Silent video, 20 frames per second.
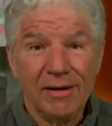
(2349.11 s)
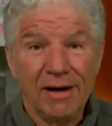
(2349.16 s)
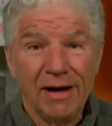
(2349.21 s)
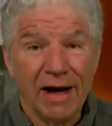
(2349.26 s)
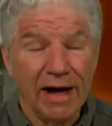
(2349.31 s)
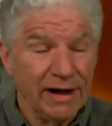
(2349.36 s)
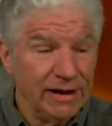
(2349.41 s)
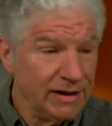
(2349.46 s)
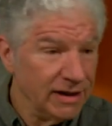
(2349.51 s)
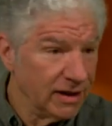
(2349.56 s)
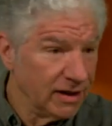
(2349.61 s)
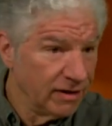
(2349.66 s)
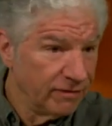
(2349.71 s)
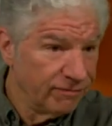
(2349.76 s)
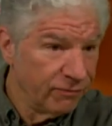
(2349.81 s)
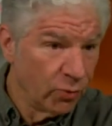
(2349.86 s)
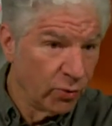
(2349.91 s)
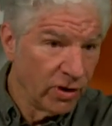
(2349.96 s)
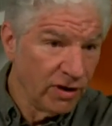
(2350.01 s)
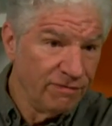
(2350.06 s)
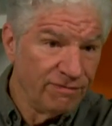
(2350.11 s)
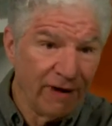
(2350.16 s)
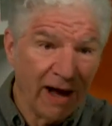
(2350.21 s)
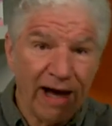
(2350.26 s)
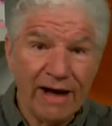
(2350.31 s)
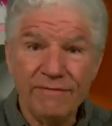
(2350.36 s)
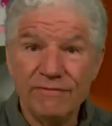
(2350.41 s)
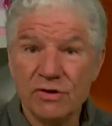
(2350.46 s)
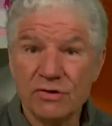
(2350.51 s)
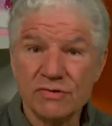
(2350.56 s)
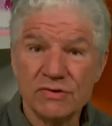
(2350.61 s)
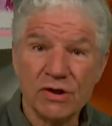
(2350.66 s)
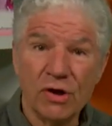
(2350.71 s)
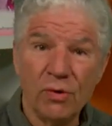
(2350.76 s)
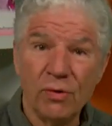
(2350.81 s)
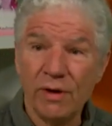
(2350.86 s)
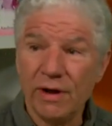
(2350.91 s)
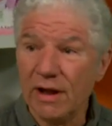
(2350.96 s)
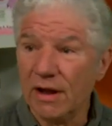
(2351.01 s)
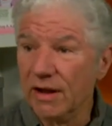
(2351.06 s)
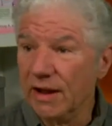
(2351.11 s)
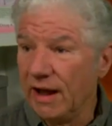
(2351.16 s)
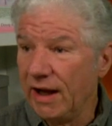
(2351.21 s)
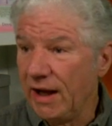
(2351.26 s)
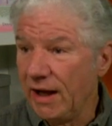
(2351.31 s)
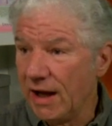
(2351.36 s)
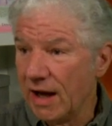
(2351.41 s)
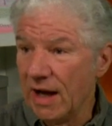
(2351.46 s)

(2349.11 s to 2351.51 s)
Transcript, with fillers: I did it 45 years ago in LA.